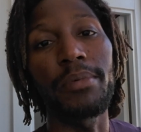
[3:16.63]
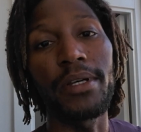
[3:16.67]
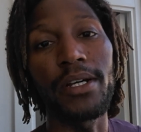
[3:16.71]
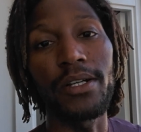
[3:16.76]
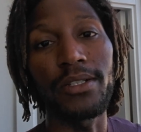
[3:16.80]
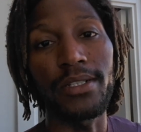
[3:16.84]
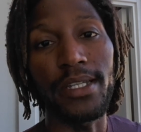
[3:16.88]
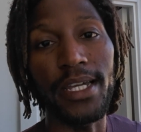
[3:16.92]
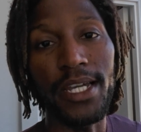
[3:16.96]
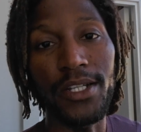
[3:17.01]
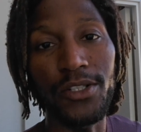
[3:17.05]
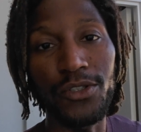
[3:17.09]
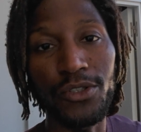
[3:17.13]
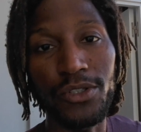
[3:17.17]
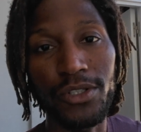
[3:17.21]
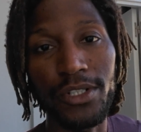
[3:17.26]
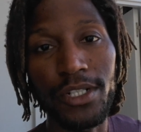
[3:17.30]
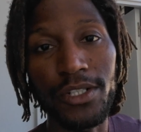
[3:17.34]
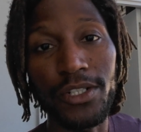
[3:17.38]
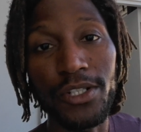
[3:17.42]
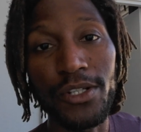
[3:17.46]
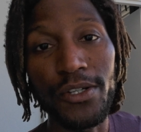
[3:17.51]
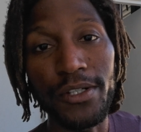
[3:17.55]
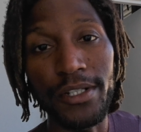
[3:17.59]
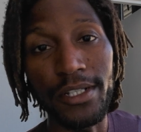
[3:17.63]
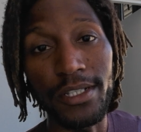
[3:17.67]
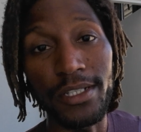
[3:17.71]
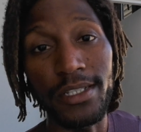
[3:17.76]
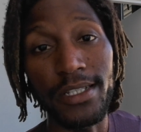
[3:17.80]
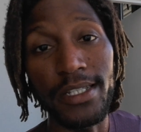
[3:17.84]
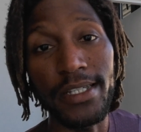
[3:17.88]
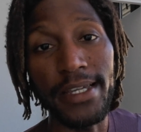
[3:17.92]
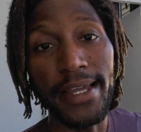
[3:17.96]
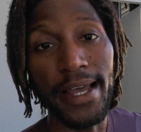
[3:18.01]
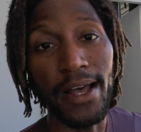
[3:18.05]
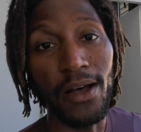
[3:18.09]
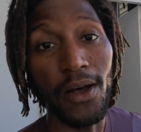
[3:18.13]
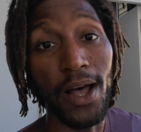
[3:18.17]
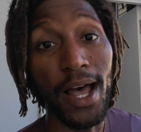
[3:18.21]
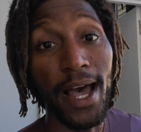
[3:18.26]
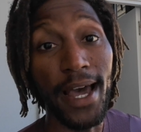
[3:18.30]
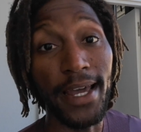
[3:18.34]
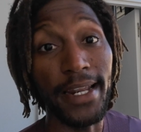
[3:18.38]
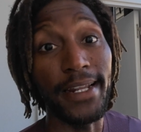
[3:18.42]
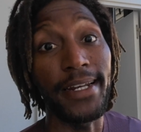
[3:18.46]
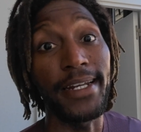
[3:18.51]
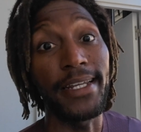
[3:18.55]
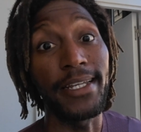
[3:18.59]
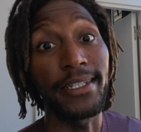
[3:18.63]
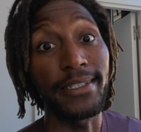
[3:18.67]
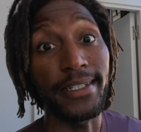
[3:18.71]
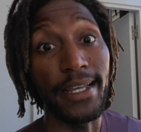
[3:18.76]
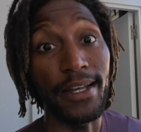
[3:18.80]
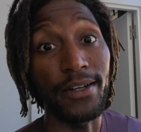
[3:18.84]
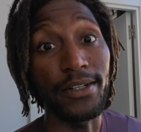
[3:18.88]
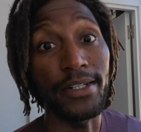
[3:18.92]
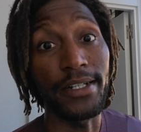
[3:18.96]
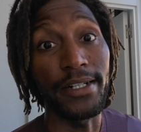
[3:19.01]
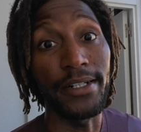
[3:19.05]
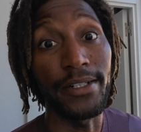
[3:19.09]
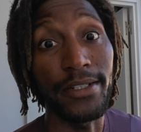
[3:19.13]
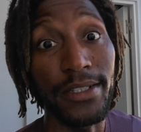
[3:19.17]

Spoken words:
Els Angles just so you can see how hot it is out here